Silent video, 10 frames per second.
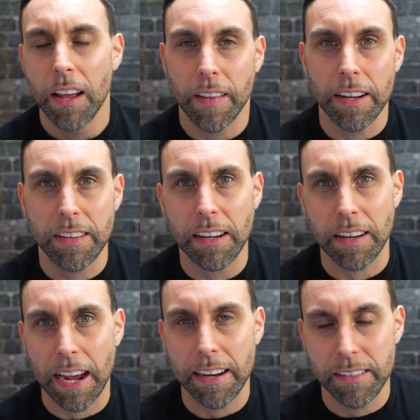They
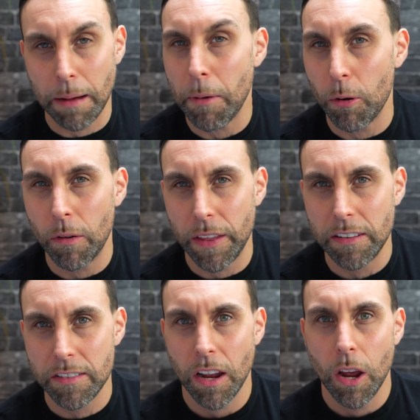did a demo of
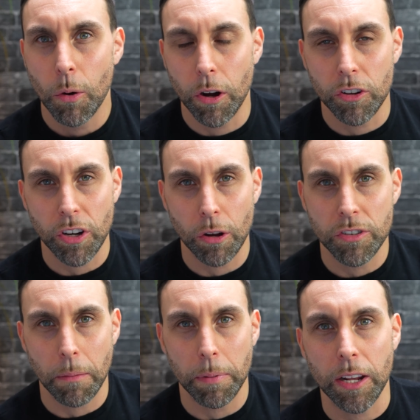this where it
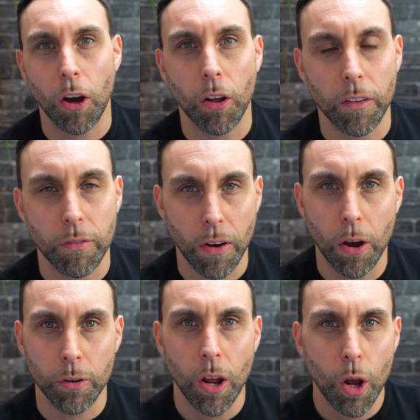showed somebody on the
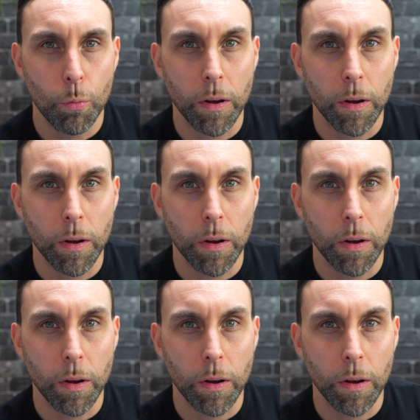phone